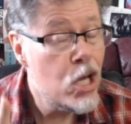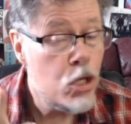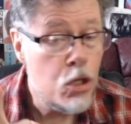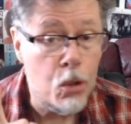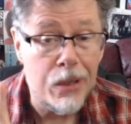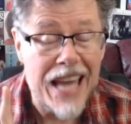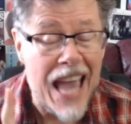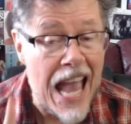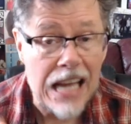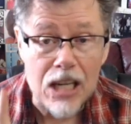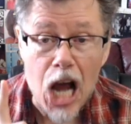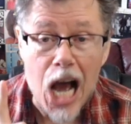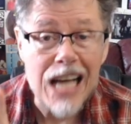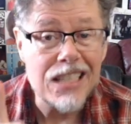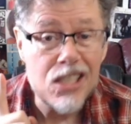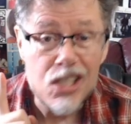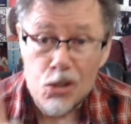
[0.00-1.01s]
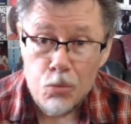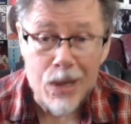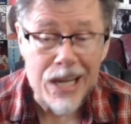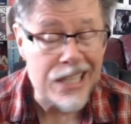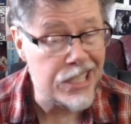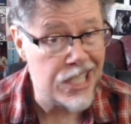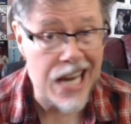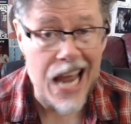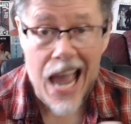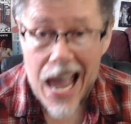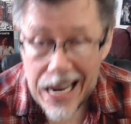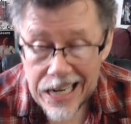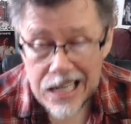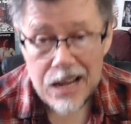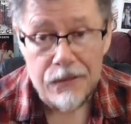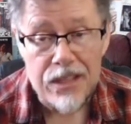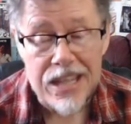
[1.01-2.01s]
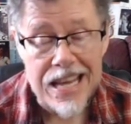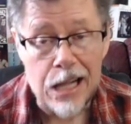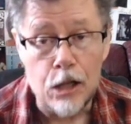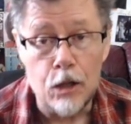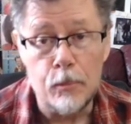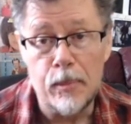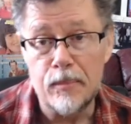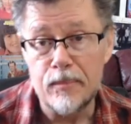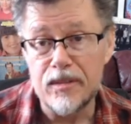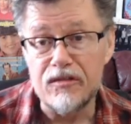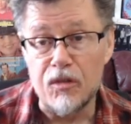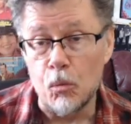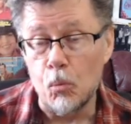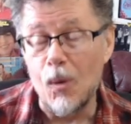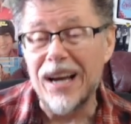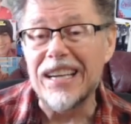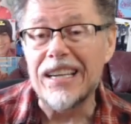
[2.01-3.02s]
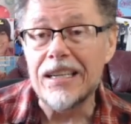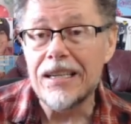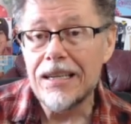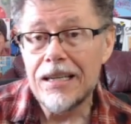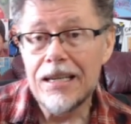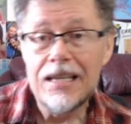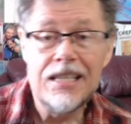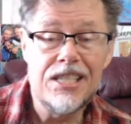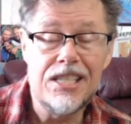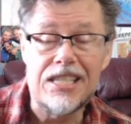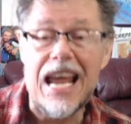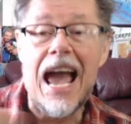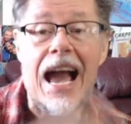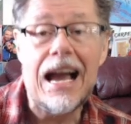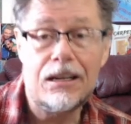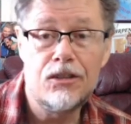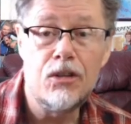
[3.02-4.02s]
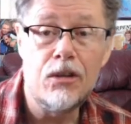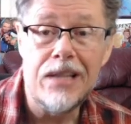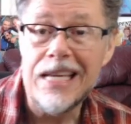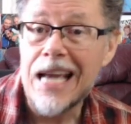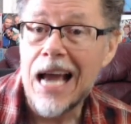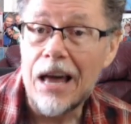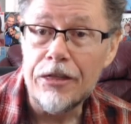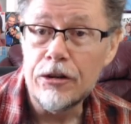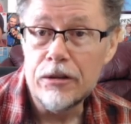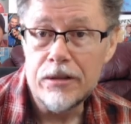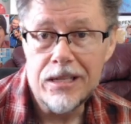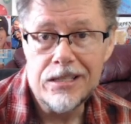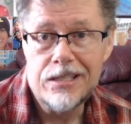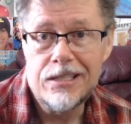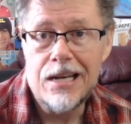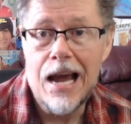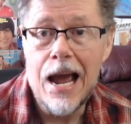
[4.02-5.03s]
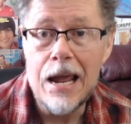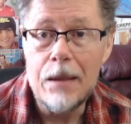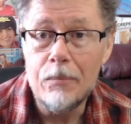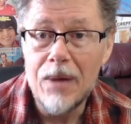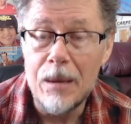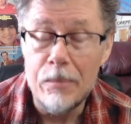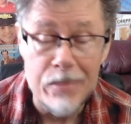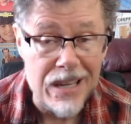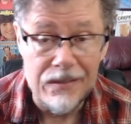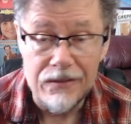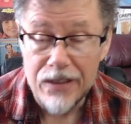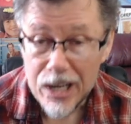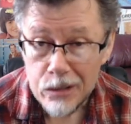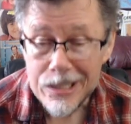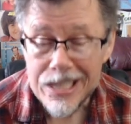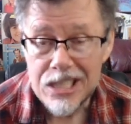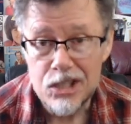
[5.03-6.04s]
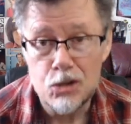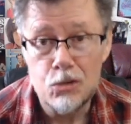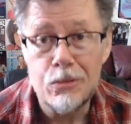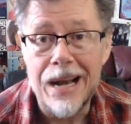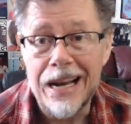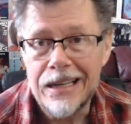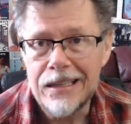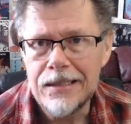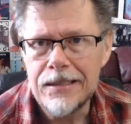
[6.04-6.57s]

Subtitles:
you cannot switch any of the albums from one stack to the other this time. I'm being very strict.